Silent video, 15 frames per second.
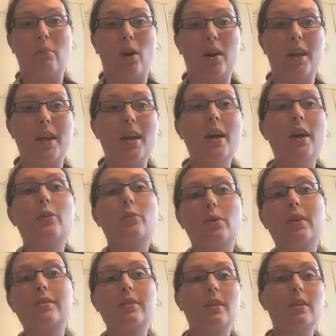party through
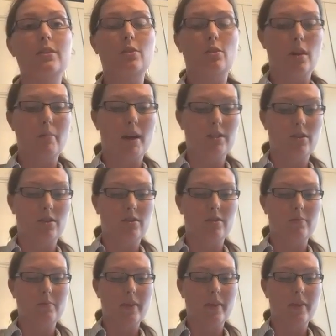conciliatory measures.